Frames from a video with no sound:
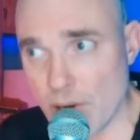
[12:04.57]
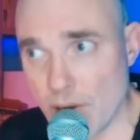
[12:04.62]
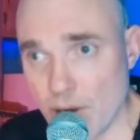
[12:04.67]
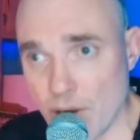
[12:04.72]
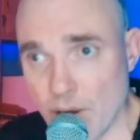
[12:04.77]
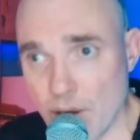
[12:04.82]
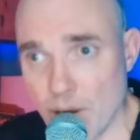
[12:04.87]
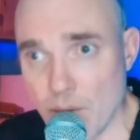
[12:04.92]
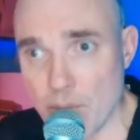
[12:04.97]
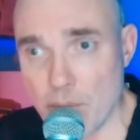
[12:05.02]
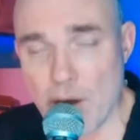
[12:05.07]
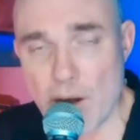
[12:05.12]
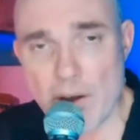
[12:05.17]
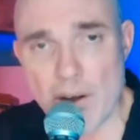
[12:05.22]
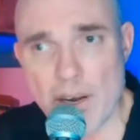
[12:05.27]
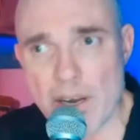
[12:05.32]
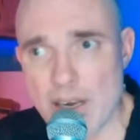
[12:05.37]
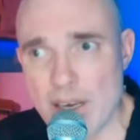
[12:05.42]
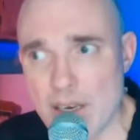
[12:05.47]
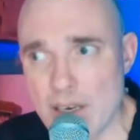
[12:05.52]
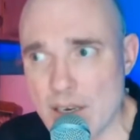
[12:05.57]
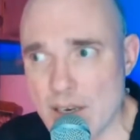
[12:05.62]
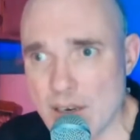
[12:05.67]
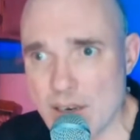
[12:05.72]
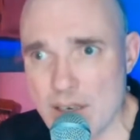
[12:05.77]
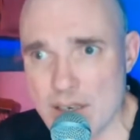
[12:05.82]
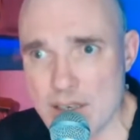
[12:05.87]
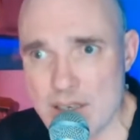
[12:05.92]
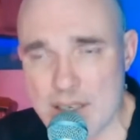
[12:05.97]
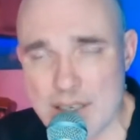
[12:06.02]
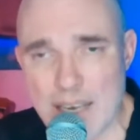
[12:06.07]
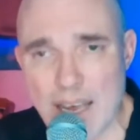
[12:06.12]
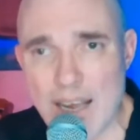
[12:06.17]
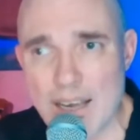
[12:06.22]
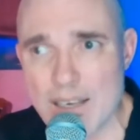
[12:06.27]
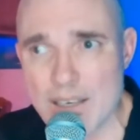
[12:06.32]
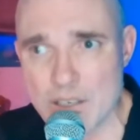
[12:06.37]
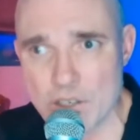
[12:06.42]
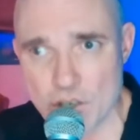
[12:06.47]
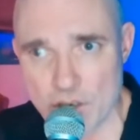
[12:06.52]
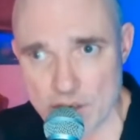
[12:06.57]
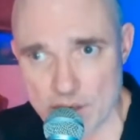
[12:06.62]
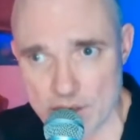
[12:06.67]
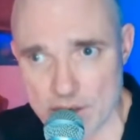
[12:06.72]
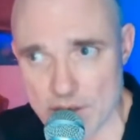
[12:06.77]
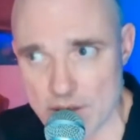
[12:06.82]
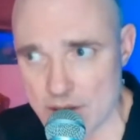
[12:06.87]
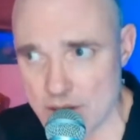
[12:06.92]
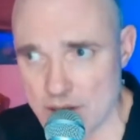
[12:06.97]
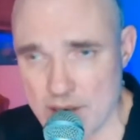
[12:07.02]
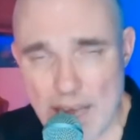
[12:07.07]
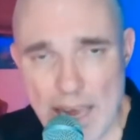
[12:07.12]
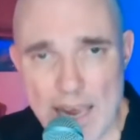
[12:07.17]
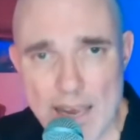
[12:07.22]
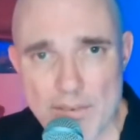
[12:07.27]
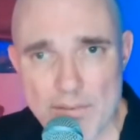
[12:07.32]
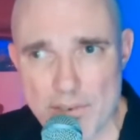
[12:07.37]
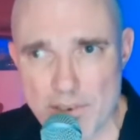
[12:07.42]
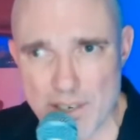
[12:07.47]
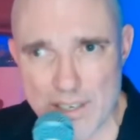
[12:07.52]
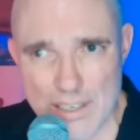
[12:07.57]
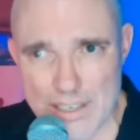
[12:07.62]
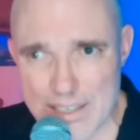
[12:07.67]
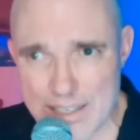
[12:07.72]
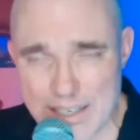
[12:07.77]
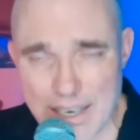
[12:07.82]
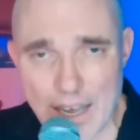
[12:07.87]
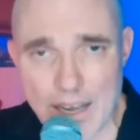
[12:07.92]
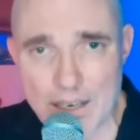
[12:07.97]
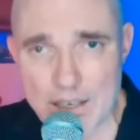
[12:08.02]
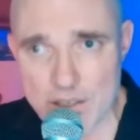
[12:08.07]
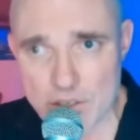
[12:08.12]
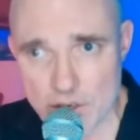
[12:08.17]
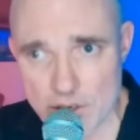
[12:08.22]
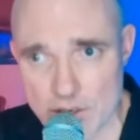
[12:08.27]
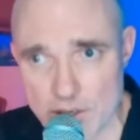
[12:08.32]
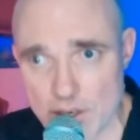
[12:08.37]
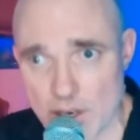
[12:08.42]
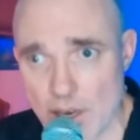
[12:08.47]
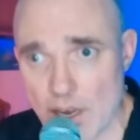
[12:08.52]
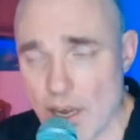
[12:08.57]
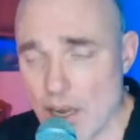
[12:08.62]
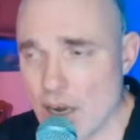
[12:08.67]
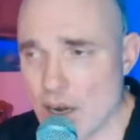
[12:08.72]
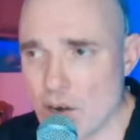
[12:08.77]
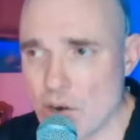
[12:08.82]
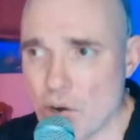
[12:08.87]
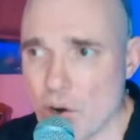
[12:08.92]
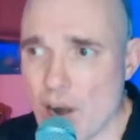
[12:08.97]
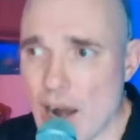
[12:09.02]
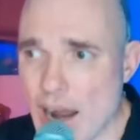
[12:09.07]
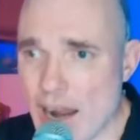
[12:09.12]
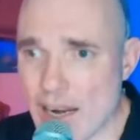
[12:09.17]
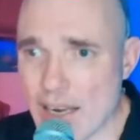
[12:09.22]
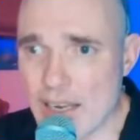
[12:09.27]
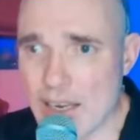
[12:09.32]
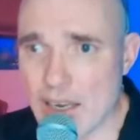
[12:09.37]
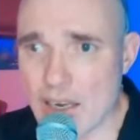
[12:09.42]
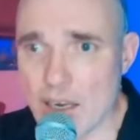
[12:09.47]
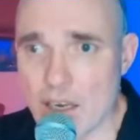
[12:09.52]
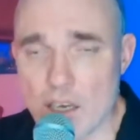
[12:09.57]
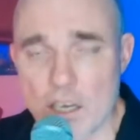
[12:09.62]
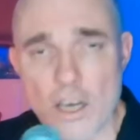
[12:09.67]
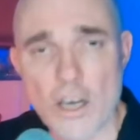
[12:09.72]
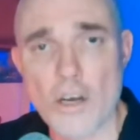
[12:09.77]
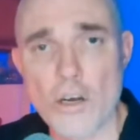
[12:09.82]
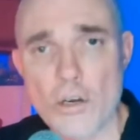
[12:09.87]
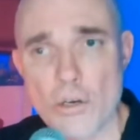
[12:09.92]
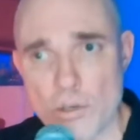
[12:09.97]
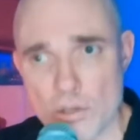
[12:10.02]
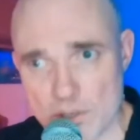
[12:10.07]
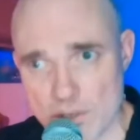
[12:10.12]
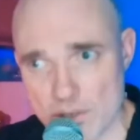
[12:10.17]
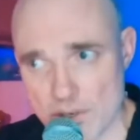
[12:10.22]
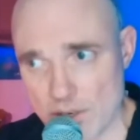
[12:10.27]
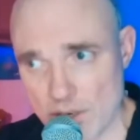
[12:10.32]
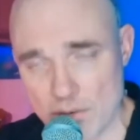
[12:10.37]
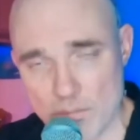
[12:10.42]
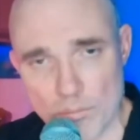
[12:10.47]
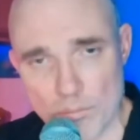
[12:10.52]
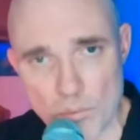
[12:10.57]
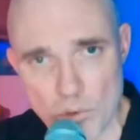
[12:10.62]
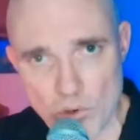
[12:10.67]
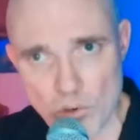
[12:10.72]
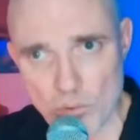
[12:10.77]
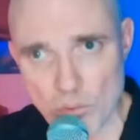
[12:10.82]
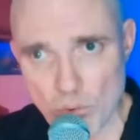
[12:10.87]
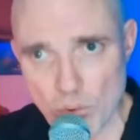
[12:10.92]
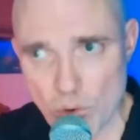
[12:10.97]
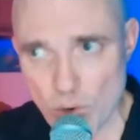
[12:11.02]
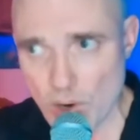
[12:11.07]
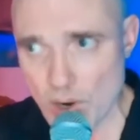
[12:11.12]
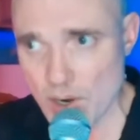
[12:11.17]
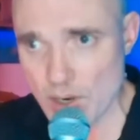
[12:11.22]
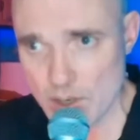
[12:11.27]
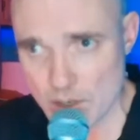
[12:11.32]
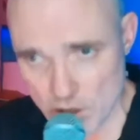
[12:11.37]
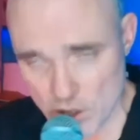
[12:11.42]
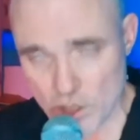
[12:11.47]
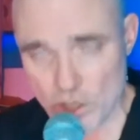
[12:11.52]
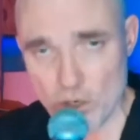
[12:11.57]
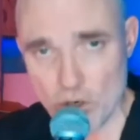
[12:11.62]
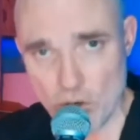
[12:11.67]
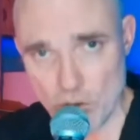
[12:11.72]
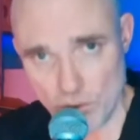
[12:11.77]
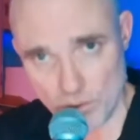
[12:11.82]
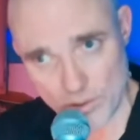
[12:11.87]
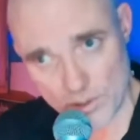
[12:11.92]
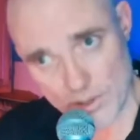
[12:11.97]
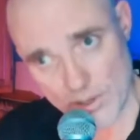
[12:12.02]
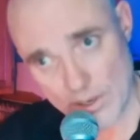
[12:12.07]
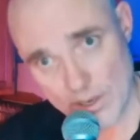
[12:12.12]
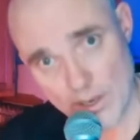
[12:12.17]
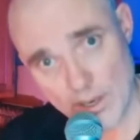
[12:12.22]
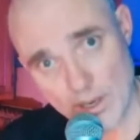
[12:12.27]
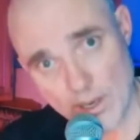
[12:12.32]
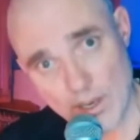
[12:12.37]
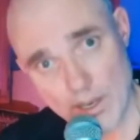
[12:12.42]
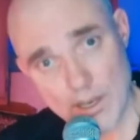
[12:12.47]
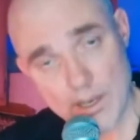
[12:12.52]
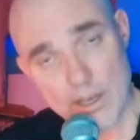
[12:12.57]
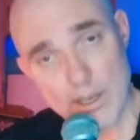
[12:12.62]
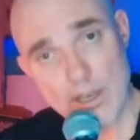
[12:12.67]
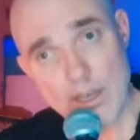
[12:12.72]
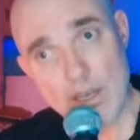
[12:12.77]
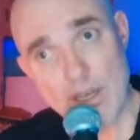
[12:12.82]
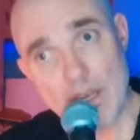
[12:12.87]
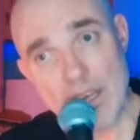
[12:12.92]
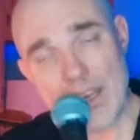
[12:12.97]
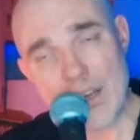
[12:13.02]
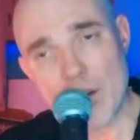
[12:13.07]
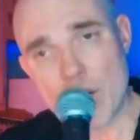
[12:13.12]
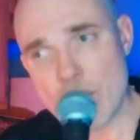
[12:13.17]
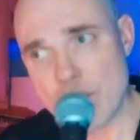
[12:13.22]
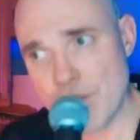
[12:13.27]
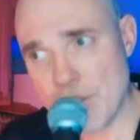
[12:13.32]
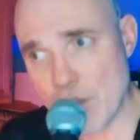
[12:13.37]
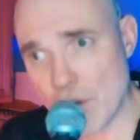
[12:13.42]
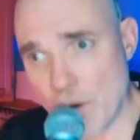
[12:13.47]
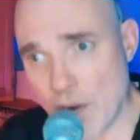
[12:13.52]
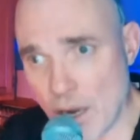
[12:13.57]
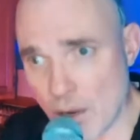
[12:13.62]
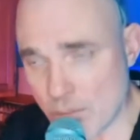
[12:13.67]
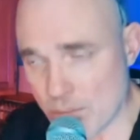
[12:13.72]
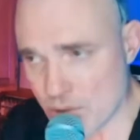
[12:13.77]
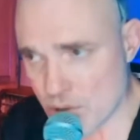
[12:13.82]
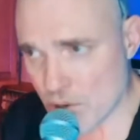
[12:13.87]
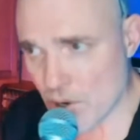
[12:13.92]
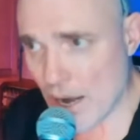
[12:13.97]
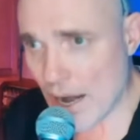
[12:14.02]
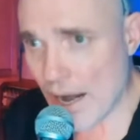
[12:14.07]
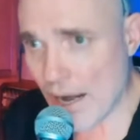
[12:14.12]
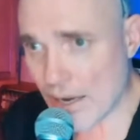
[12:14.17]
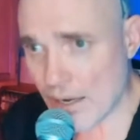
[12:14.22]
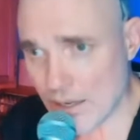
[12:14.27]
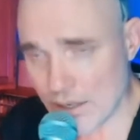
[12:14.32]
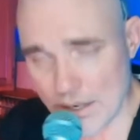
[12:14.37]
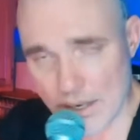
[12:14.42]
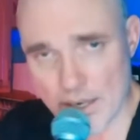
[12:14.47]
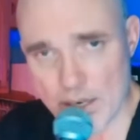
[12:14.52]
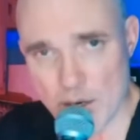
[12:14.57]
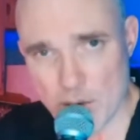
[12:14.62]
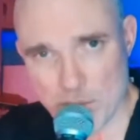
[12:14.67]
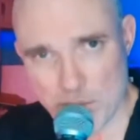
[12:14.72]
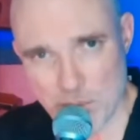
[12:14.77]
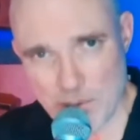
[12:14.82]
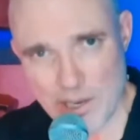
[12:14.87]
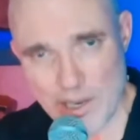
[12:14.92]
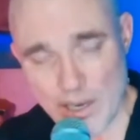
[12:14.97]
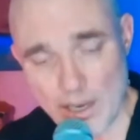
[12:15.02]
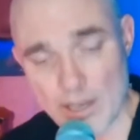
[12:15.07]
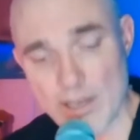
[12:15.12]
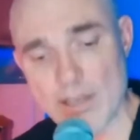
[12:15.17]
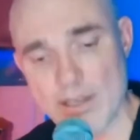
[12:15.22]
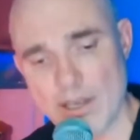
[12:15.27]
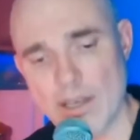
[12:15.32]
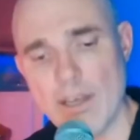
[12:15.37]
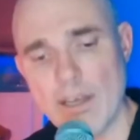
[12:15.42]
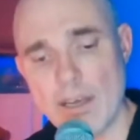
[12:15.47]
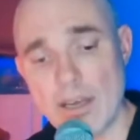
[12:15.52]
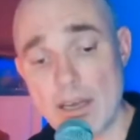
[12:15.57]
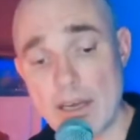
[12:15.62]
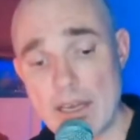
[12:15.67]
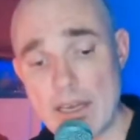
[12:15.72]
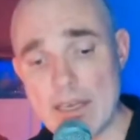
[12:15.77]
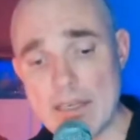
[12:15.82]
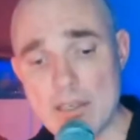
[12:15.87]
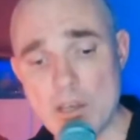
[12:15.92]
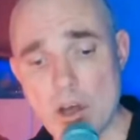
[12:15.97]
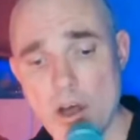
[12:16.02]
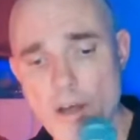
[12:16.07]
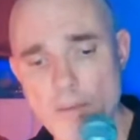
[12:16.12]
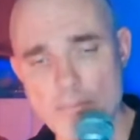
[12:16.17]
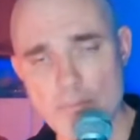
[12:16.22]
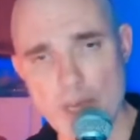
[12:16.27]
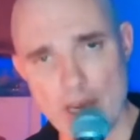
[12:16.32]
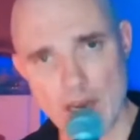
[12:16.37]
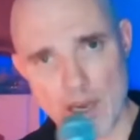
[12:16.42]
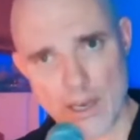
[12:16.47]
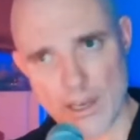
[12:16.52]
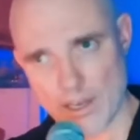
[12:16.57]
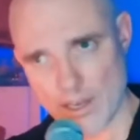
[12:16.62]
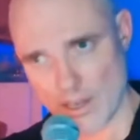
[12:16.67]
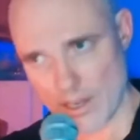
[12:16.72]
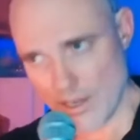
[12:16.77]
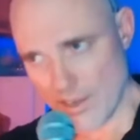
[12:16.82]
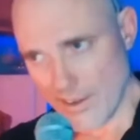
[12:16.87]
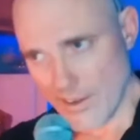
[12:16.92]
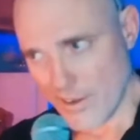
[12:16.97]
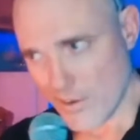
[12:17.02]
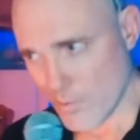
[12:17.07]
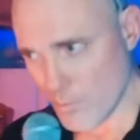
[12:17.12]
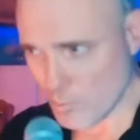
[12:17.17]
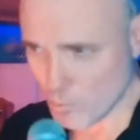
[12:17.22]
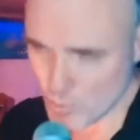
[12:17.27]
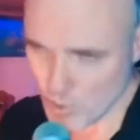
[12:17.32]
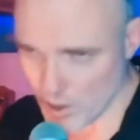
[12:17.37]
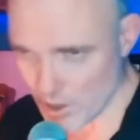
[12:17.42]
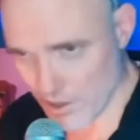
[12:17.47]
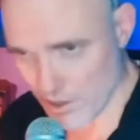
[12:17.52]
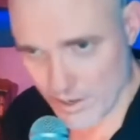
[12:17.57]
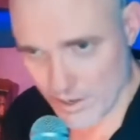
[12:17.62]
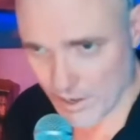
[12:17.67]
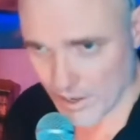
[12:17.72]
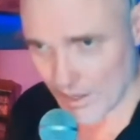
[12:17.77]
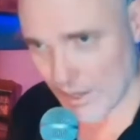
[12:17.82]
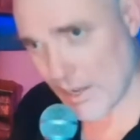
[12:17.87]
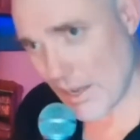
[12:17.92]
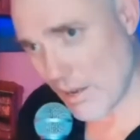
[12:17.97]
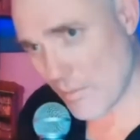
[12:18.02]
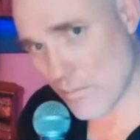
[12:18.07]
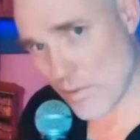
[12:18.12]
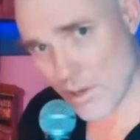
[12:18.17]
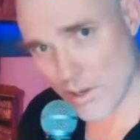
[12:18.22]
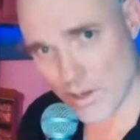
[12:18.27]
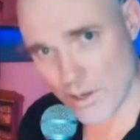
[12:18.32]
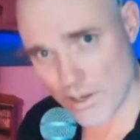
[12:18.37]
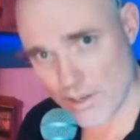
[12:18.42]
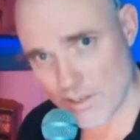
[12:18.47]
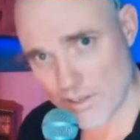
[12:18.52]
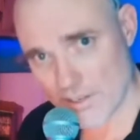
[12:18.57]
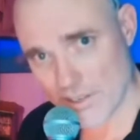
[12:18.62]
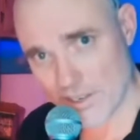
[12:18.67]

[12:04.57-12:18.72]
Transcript: American intelligence, naval intelligence, cracking codes in World War II. He also helped crack Linear B, and he taught me where the digamma hides.